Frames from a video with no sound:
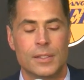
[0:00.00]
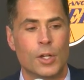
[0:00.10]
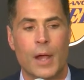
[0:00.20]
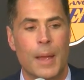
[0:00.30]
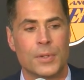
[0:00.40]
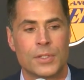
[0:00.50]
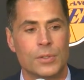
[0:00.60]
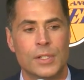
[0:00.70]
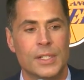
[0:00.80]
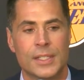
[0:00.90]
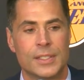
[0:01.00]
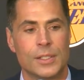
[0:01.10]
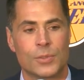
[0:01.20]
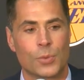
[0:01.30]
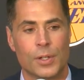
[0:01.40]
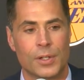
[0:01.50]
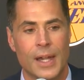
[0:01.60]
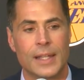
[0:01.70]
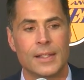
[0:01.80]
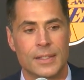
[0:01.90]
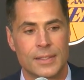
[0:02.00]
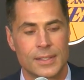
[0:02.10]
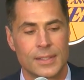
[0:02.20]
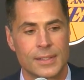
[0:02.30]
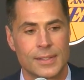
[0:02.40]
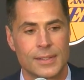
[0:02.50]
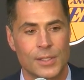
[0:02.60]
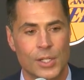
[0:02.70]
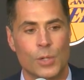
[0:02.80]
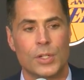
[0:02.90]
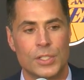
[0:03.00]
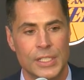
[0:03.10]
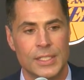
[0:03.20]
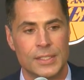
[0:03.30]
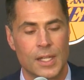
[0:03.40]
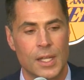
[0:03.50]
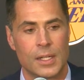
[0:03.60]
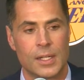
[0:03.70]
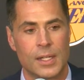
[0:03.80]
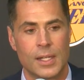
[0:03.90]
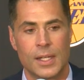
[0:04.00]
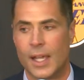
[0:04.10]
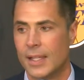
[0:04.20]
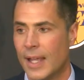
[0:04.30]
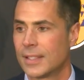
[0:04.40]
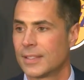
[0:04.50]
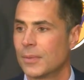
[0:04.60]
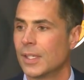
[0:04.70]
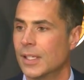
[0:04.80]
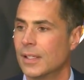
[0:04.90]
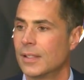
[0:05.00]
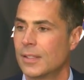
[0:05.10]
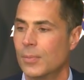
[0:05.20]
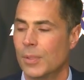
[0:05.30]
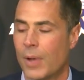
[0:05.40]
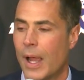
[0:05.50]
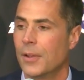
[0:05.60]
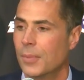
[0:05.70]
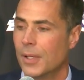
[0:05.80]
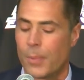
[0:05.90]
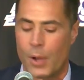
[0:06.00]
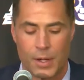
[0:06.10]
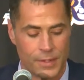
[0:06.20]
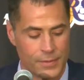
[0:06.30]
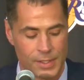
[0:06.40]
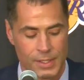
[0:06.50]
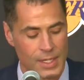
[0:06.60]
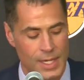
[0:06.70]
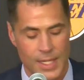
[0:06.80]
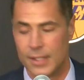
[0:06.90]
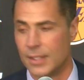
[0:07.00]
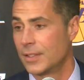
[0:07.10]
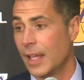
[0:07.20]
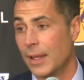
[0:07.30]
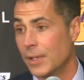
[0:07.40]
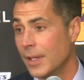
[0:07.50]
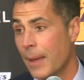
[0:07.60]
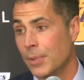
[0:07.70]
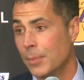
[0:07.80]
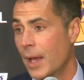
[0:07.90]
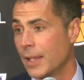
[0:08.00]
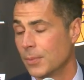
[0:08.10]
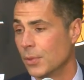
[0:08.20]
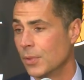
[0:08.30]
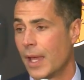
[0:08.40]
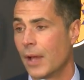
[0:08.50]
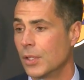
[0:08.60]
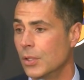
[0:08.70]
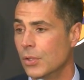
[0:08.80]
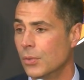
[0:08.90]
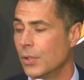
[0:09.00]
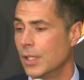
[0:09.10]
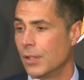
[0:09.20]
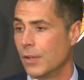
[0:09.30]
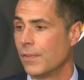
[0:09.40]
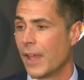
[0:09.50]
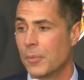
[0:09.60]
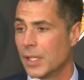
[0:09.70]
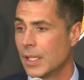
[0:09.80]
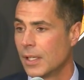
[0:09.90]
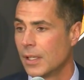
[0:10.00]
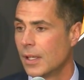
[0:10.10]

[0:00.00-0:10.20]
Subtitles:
your opportunities in this world are endless. Look at what Jeannie's done. And that's something to be proud to be a part of. And this day would not be possible without you and your family.